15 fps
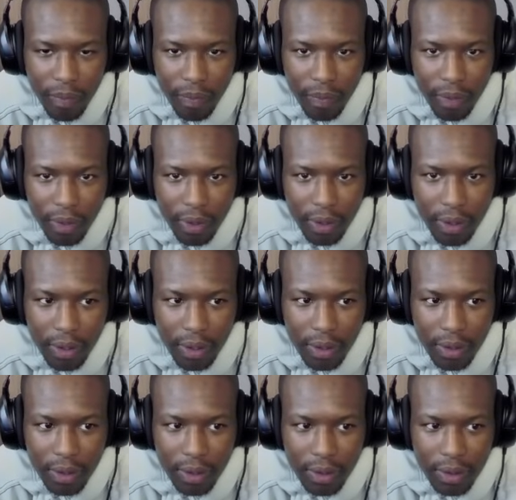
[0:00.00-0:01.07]

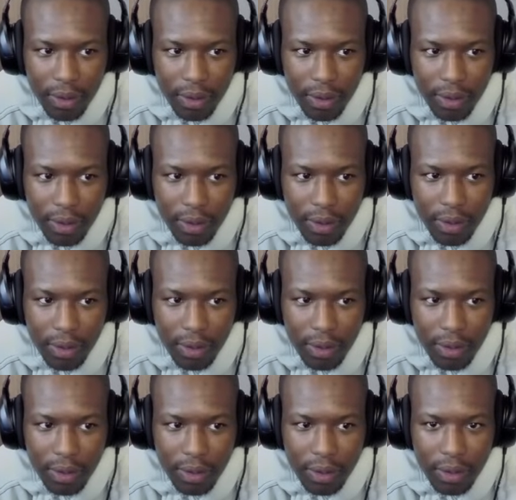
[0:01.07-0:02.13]

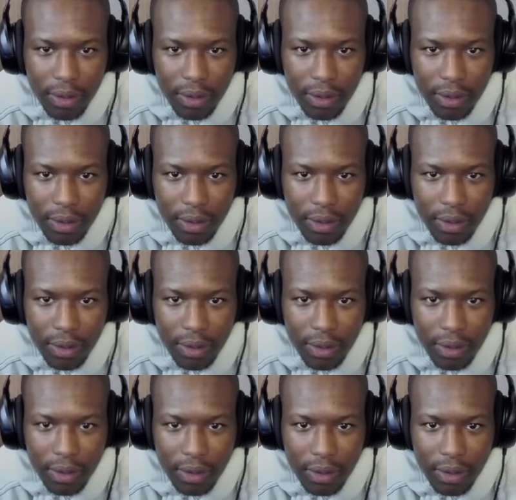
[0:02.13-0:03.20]

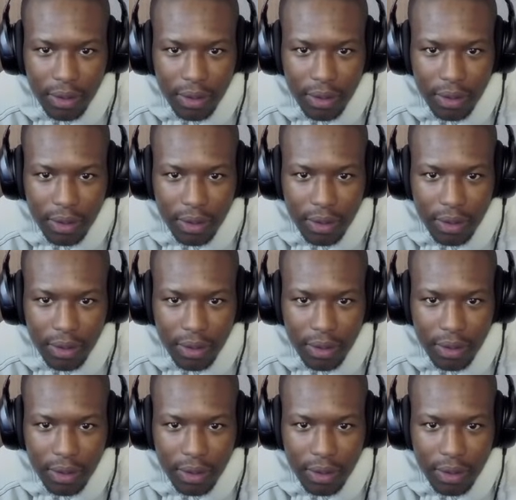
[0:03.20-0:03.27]
No words are spoken by the person on screen.